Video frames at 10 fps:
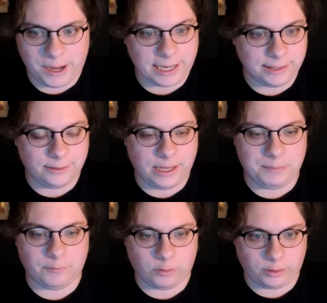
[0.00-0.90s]
Back in the
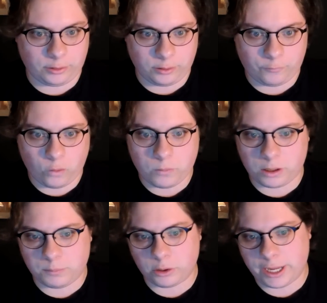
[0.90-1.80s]
day, before the third
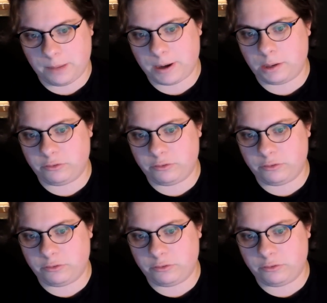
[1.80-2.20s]
Forerunner book came out,